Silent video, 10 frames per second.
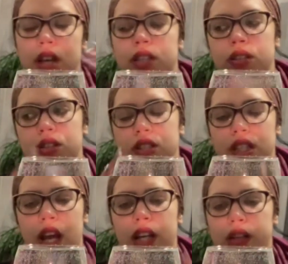So just
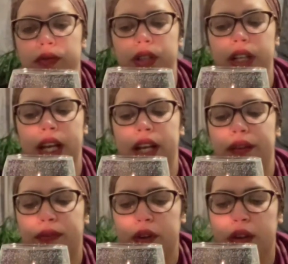kind of look at
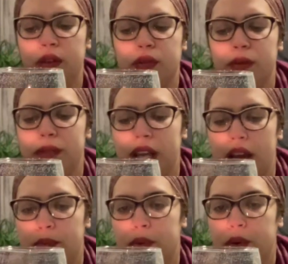it from
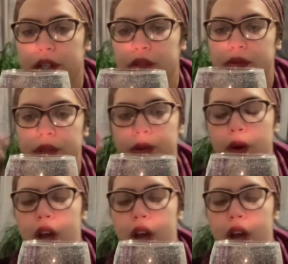that point of view.